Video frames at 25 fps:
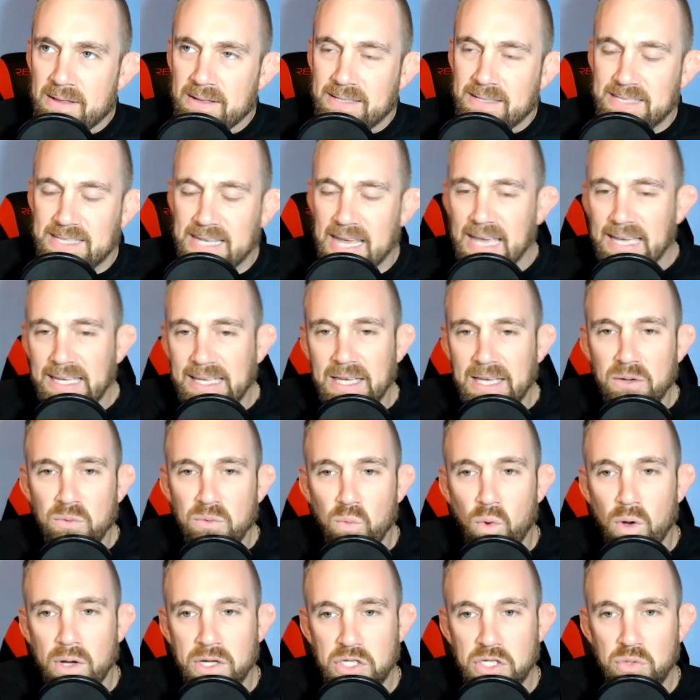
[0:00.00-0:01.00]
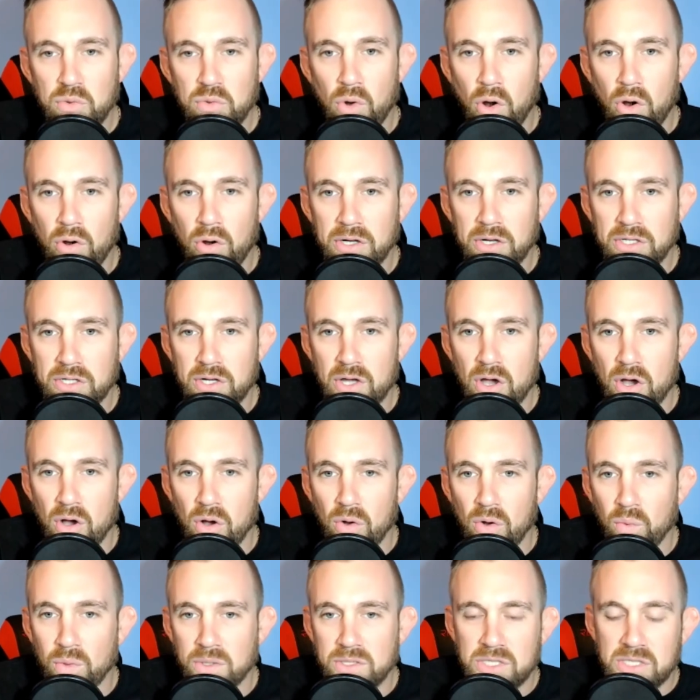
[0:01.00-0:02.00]
taking what you already
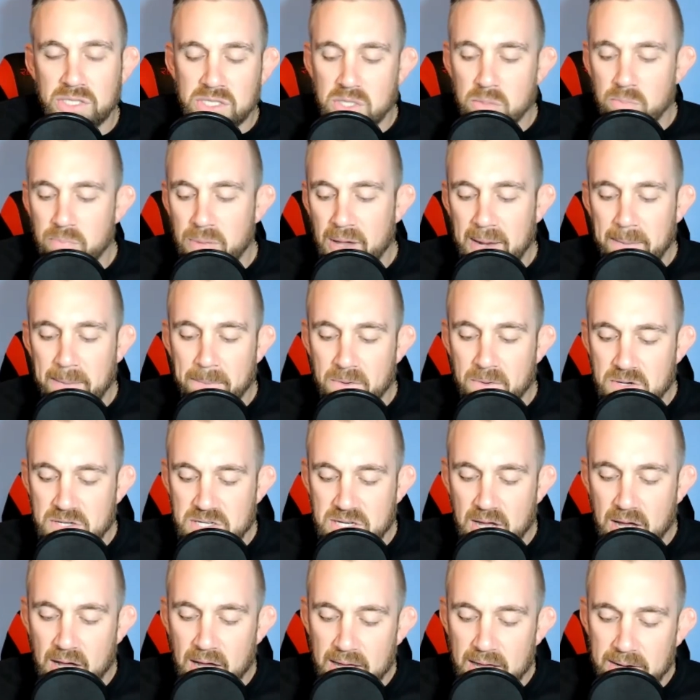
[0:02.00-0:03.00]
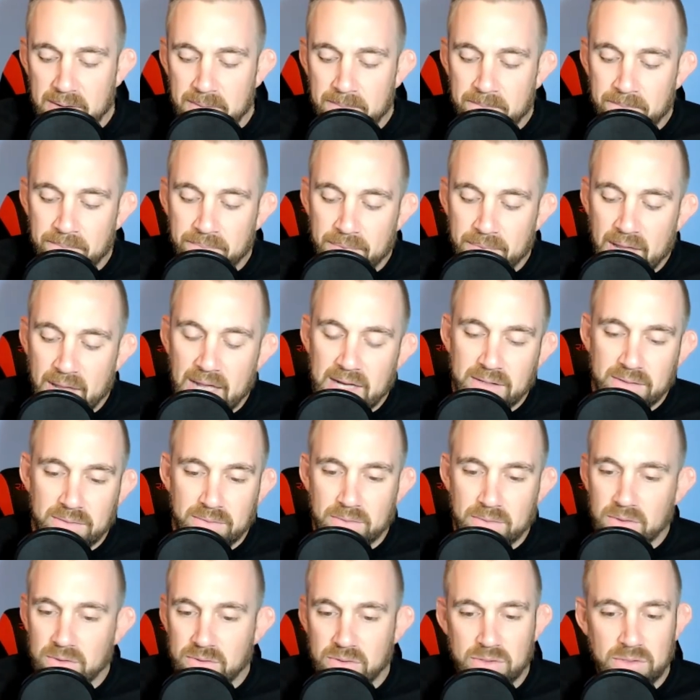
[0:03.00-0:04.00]
know which is the paper side
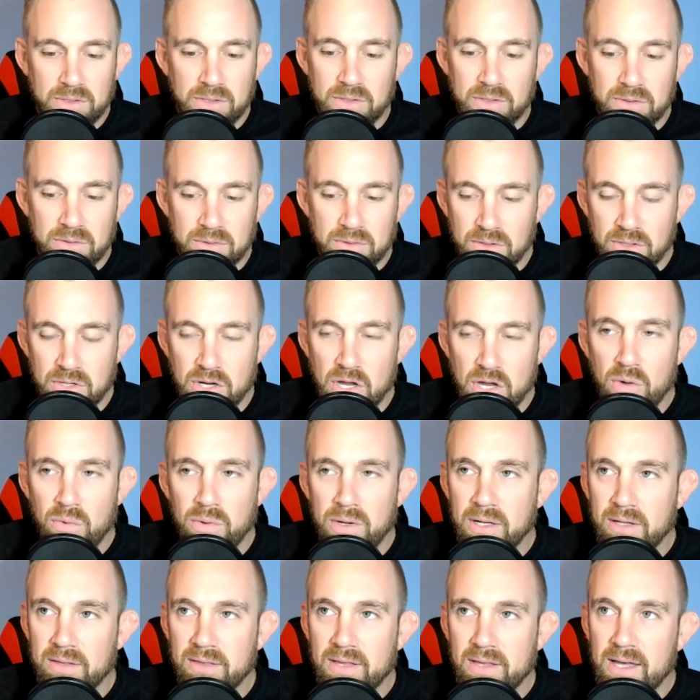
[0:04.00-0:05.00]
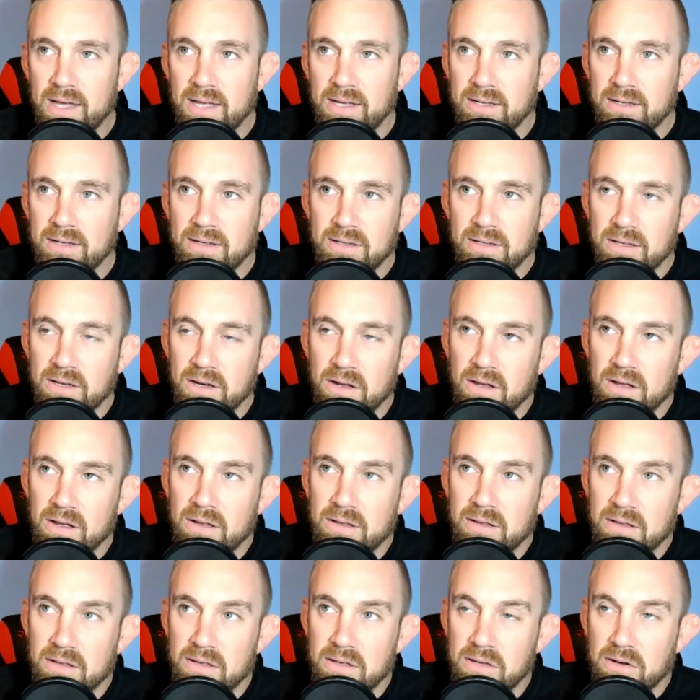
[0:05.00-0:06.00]
and knowing that you know
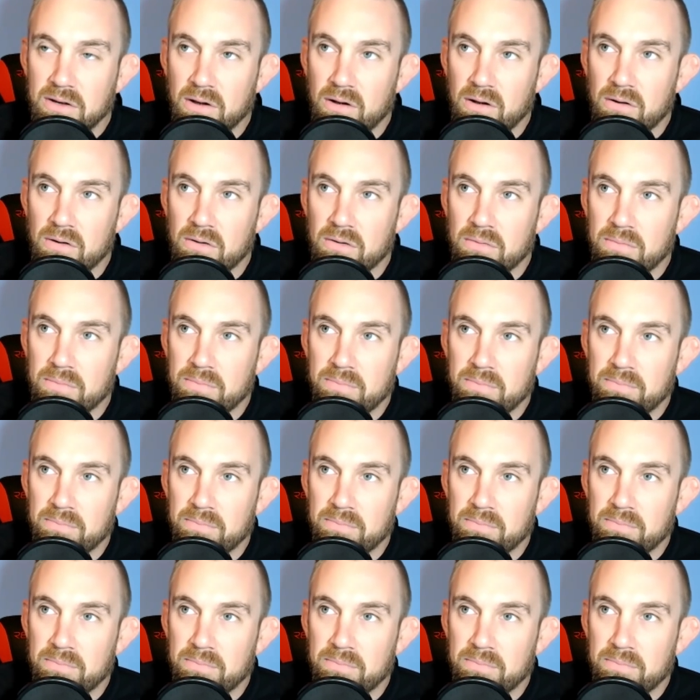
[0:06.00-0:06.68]
you're